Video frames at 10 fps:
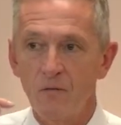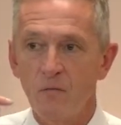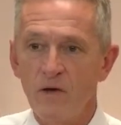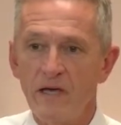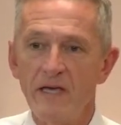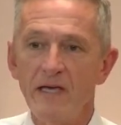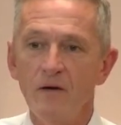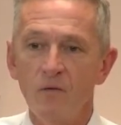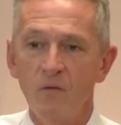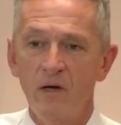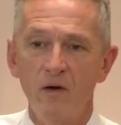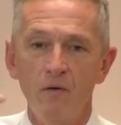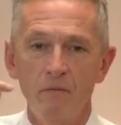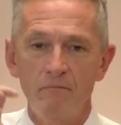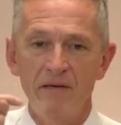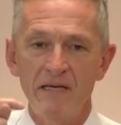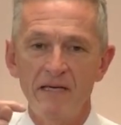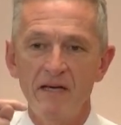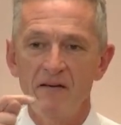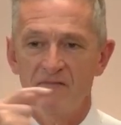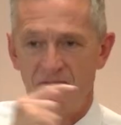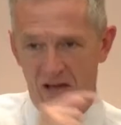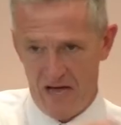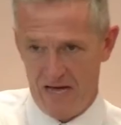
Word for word: we will be fine.